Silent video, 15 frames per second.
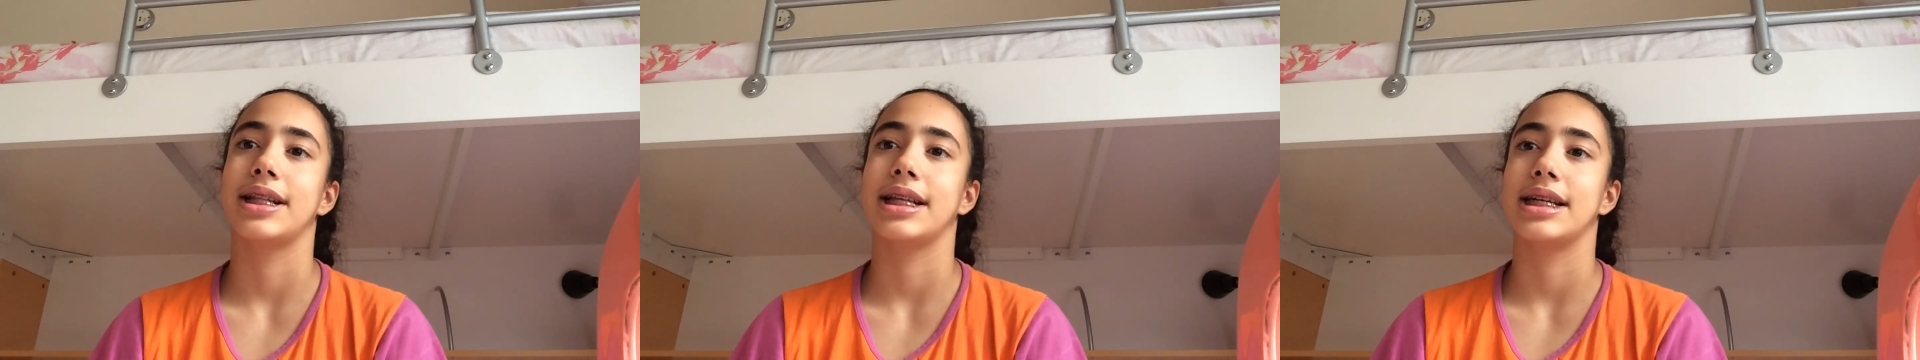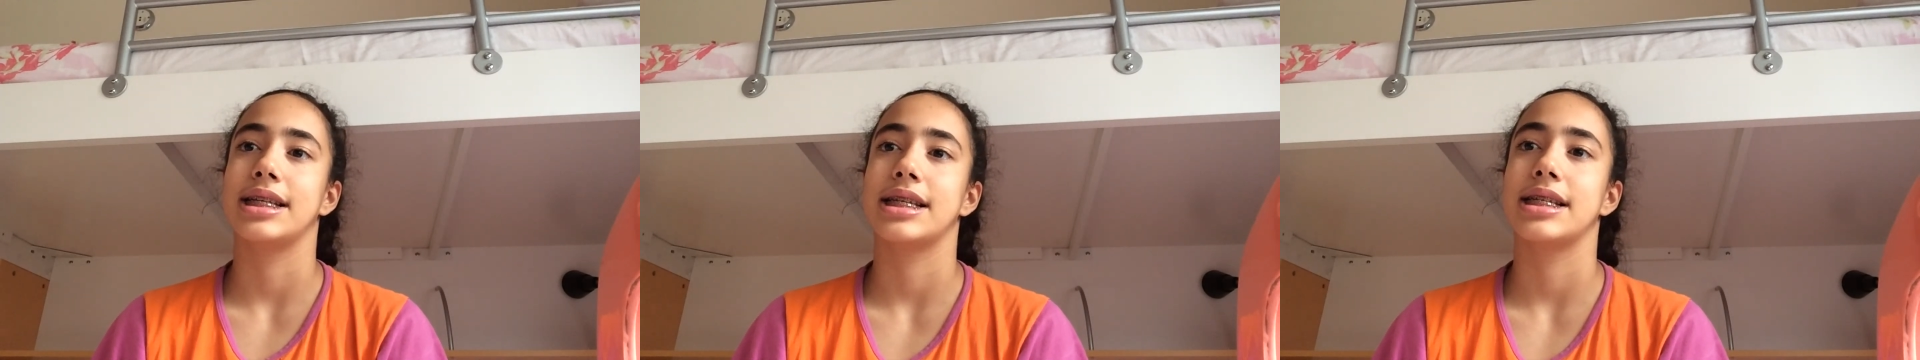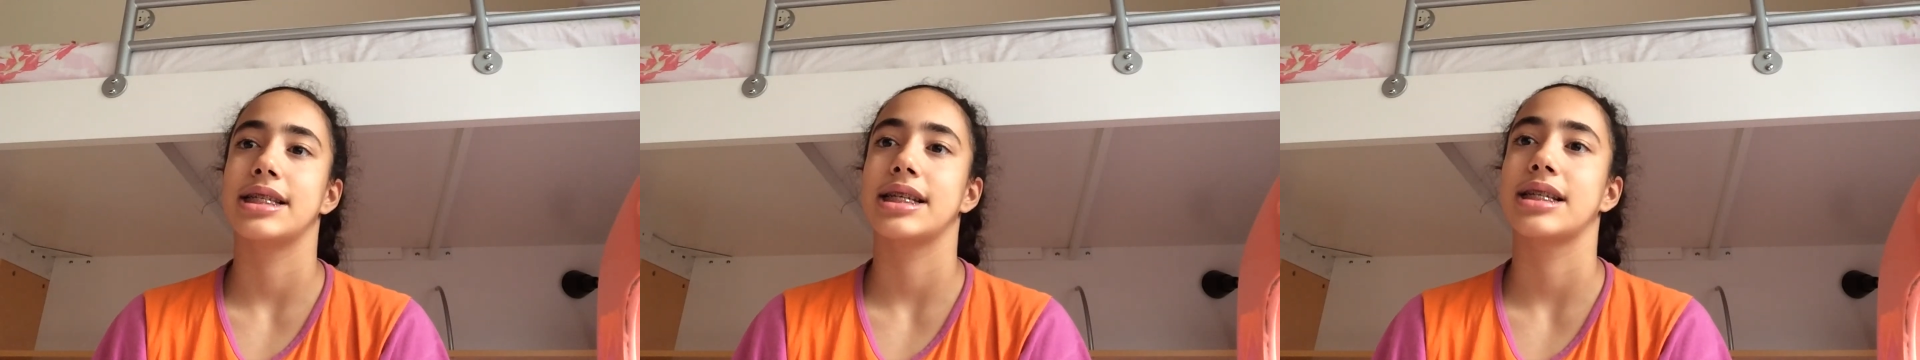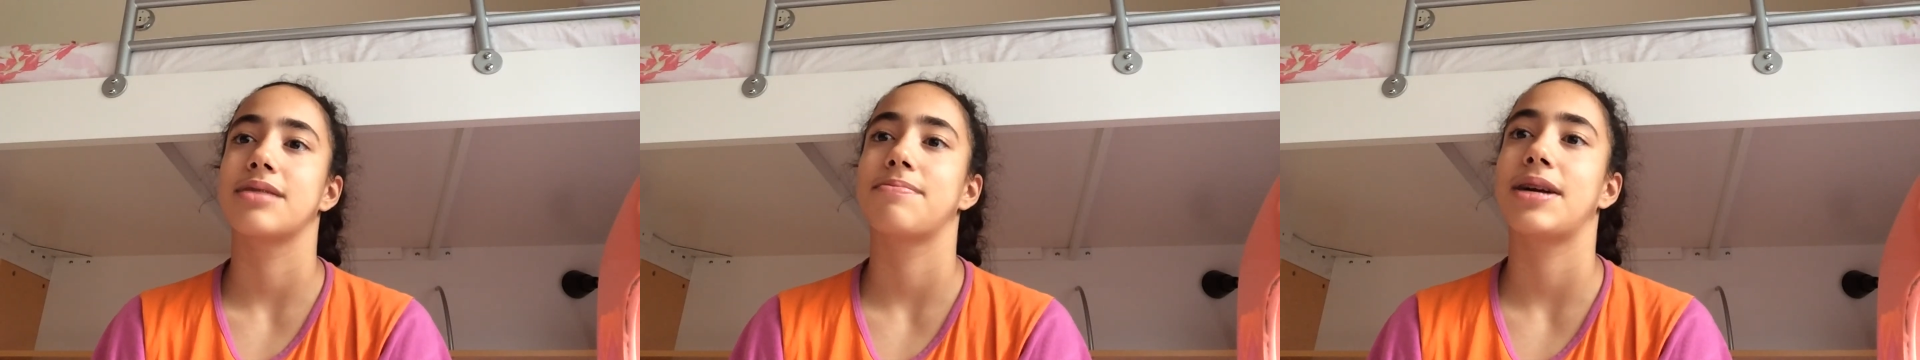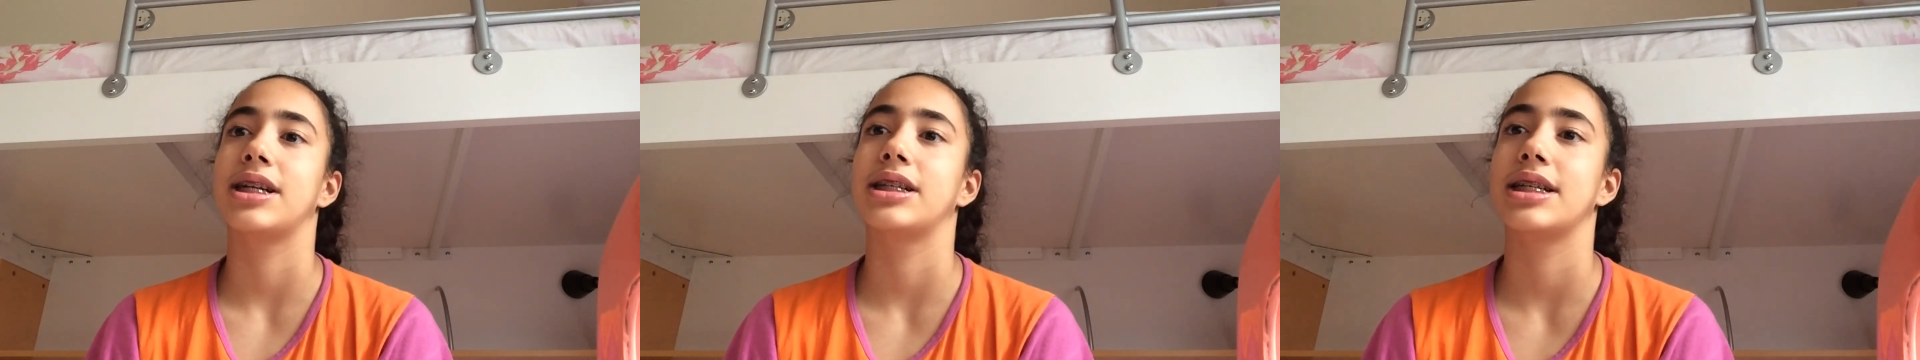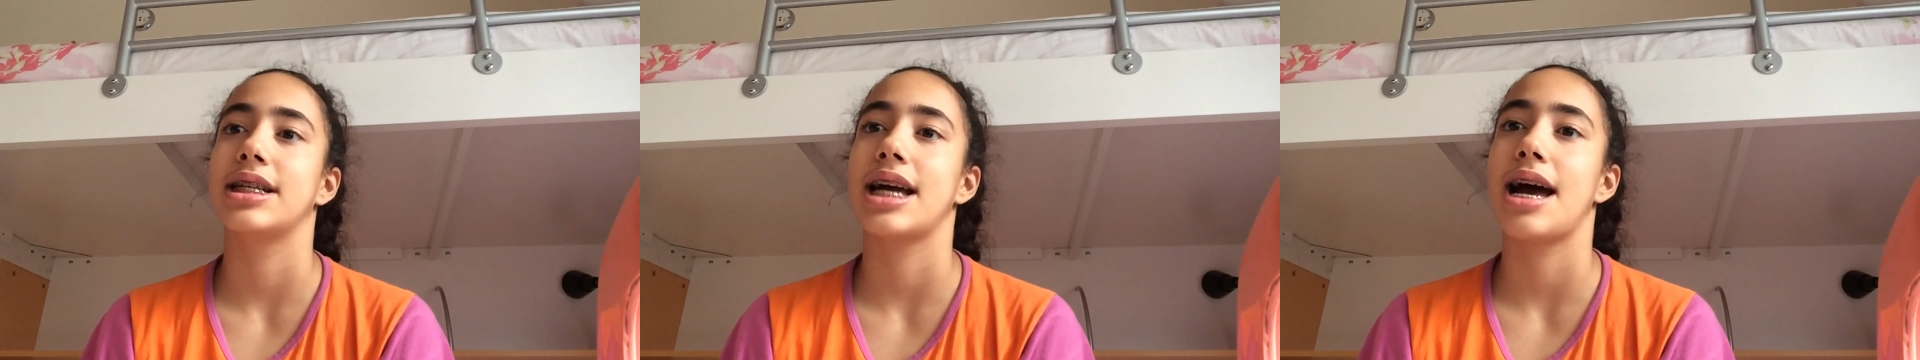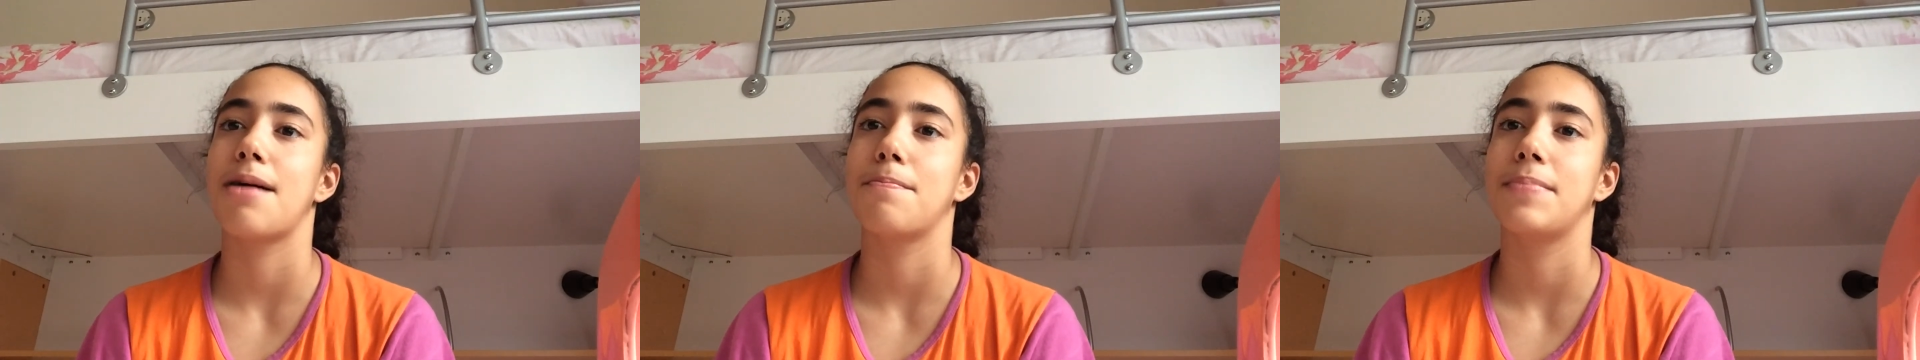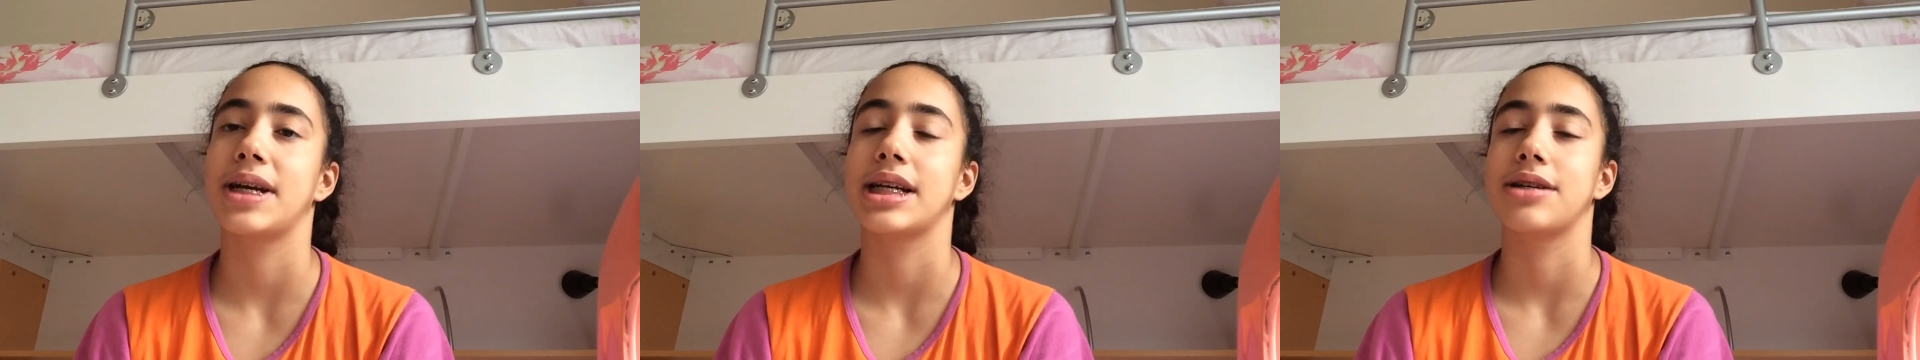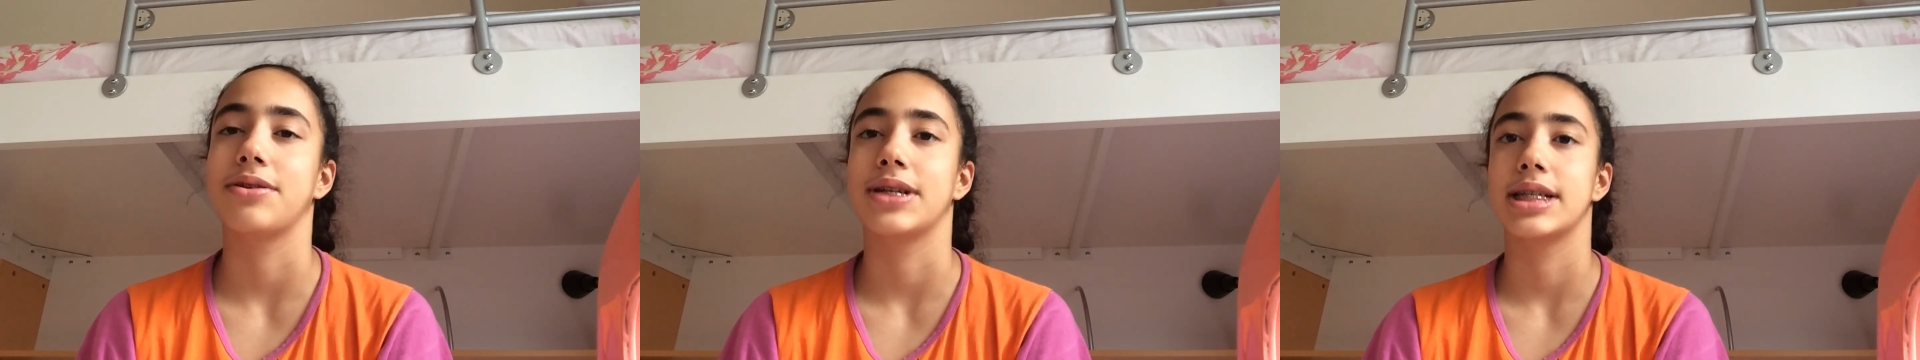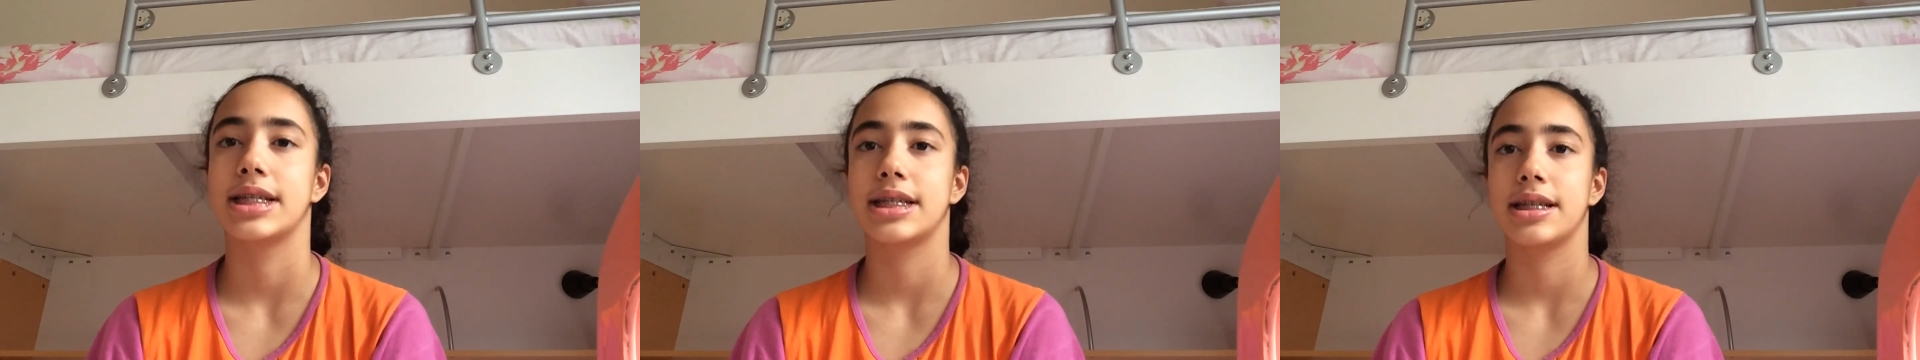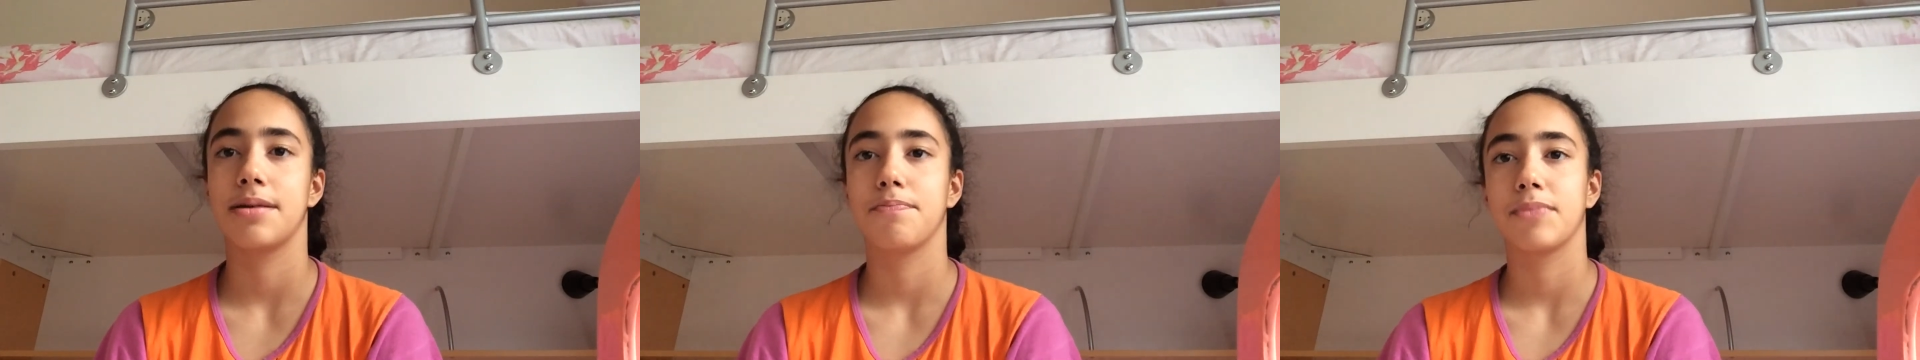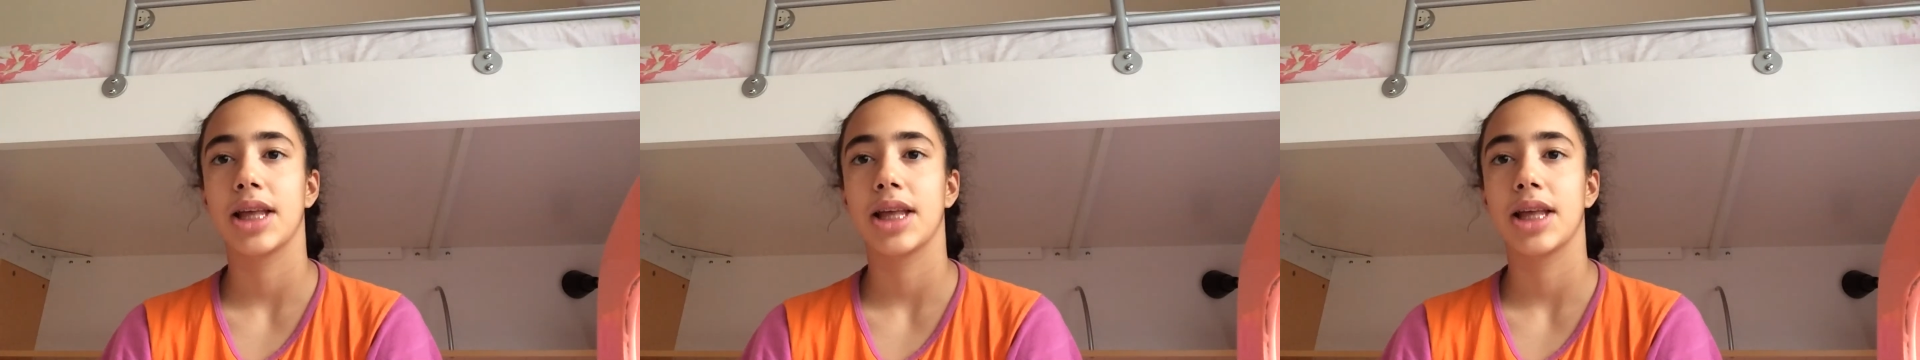Lisa's expression ambiguous.